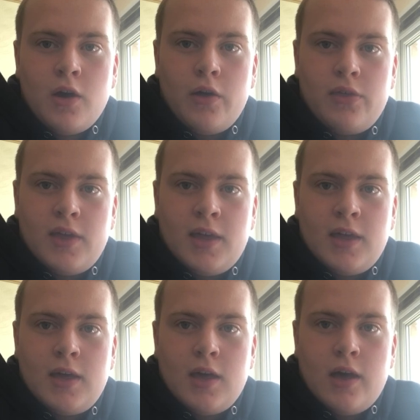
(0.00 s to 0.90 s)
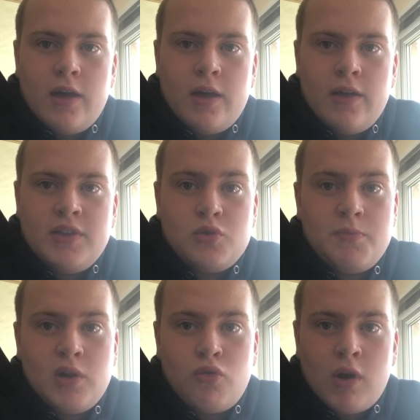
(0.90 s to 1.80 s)
I think this would
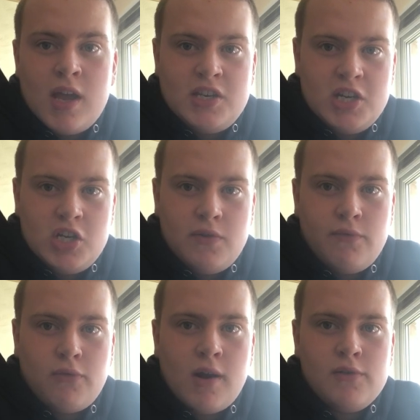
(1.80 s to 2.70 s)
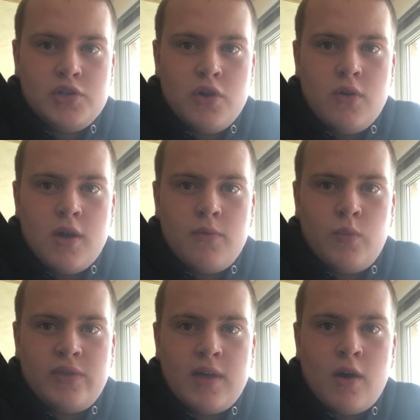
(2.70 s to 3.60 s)
be a great addition for Arizona
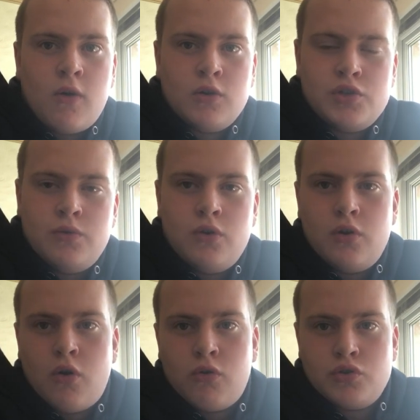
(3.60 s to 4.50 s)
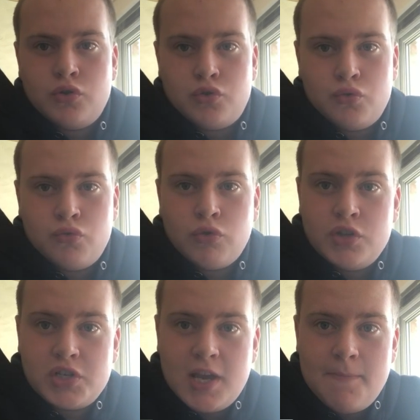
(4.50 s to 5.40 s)
with their horizontal
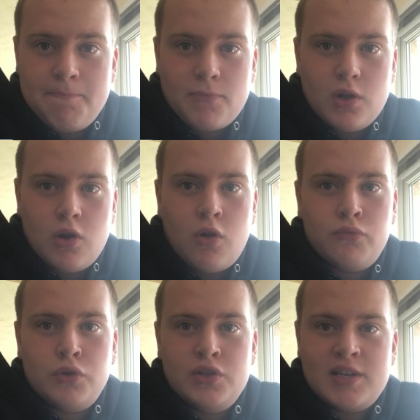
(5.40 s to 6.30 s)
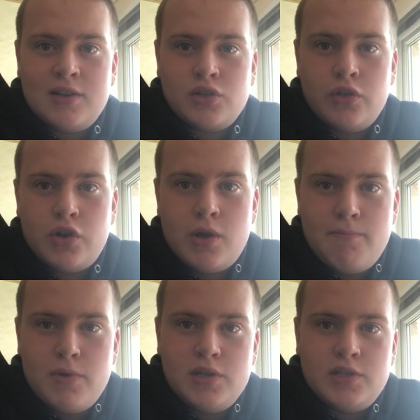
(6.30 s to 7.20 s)
run scheme. A lot of runs outside the
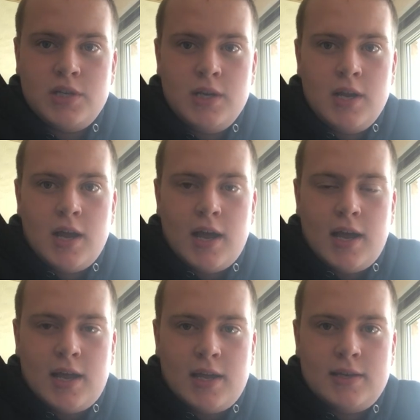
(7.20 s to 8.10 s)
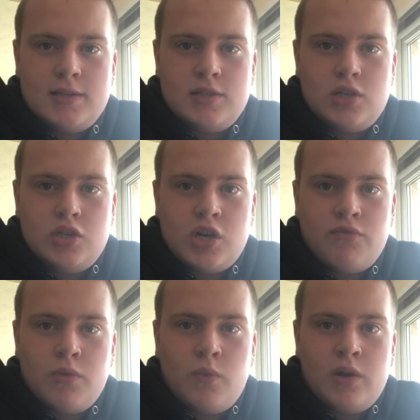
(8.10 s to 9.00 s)
numbers, and
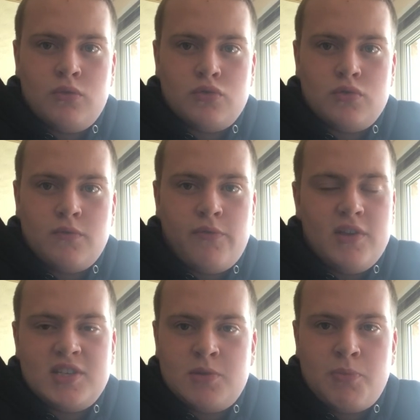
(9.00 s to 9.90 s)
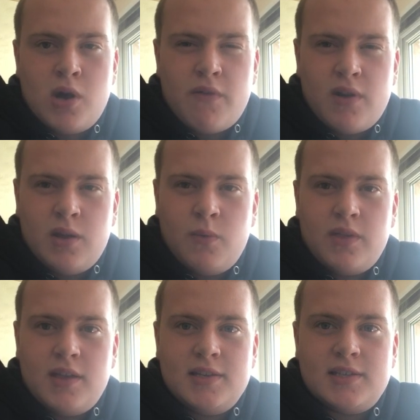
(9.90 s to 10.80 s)
Jedrick Wills fits this perfectly
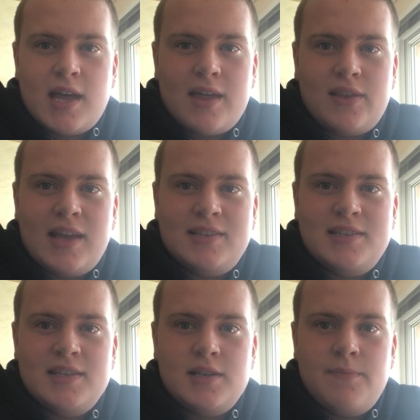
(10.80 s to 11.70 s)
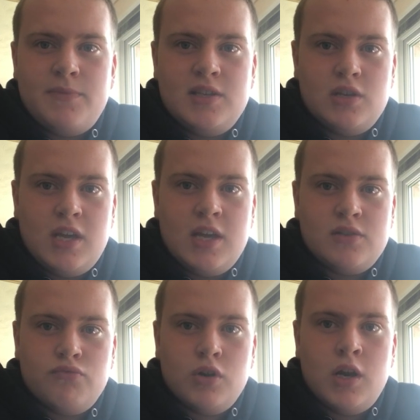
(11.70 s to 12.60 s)
with his athleticism. He
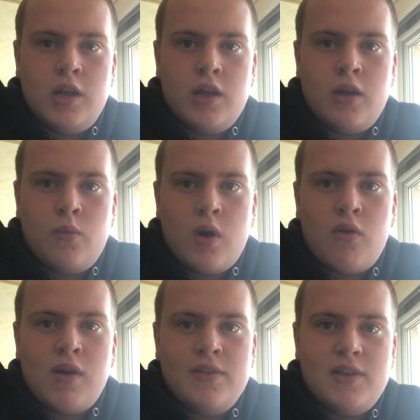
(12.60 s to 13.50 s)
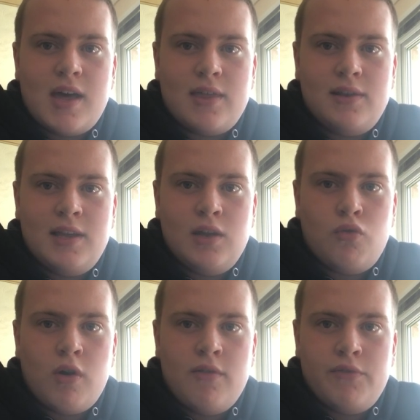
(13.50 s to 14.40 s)
is really a well-rounded athlete,
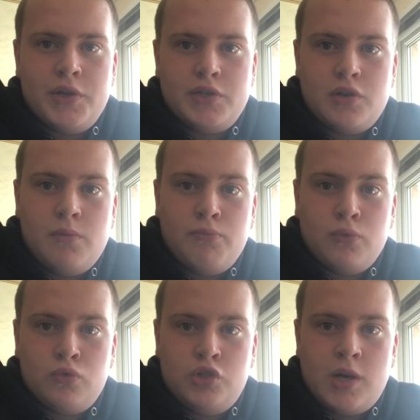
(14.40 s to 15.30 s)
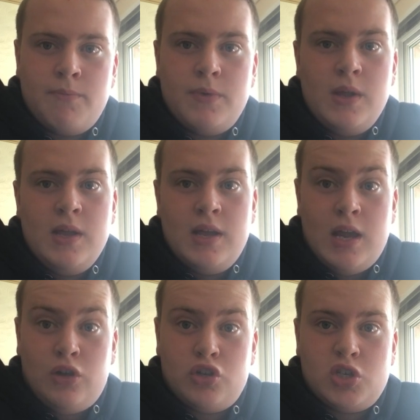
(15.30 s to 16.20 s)
great vertical and broad jump,
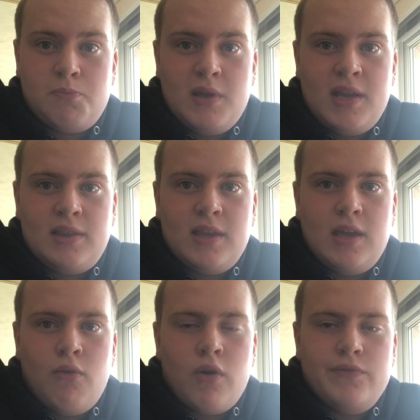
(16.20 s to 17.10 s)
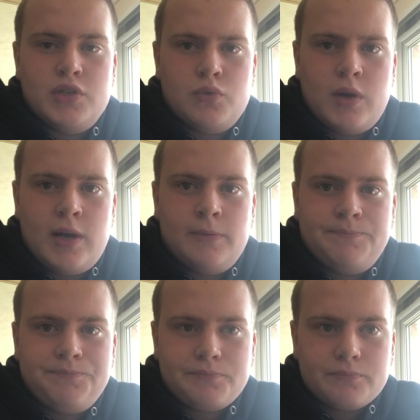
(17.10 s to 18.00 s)
and a good speed that he runs as well.
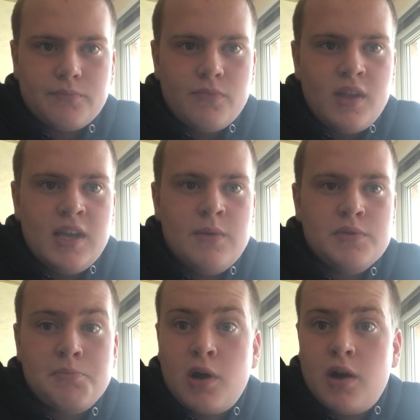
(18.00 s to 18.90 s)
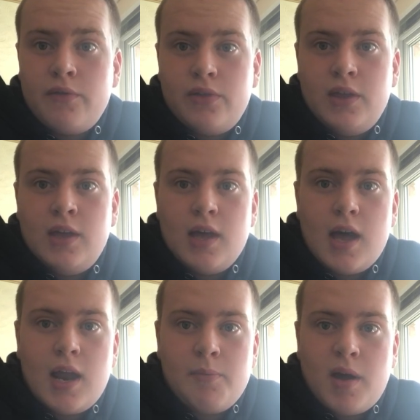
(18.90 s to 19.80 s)
He was part of the
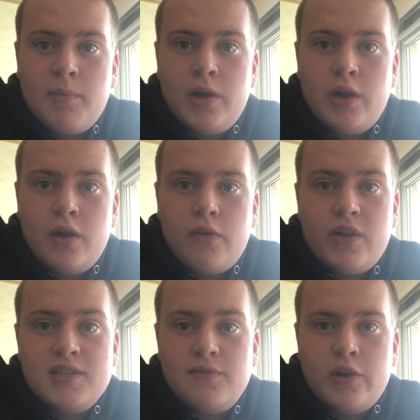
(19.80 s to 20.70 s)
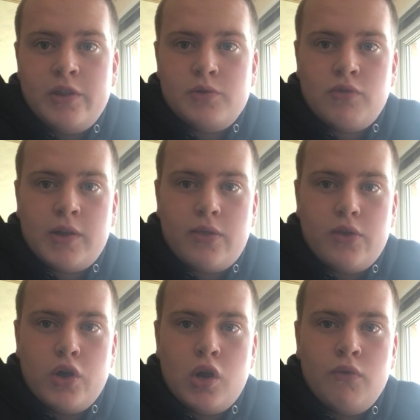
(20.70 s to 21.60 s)
Alabama offensive line that was ranked
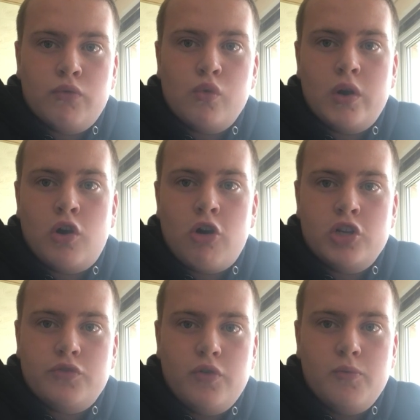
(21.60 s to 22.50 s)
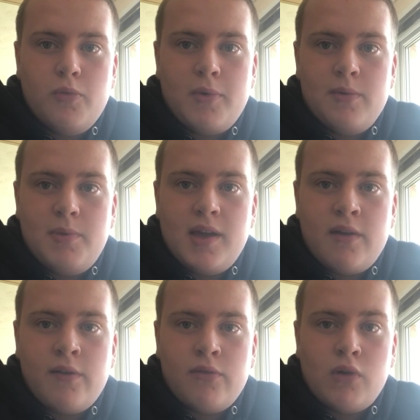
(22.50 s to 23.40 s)
3rd overall in college football by
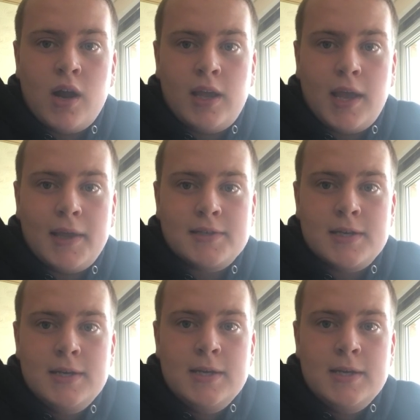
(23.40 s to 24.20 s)
PFF rankings,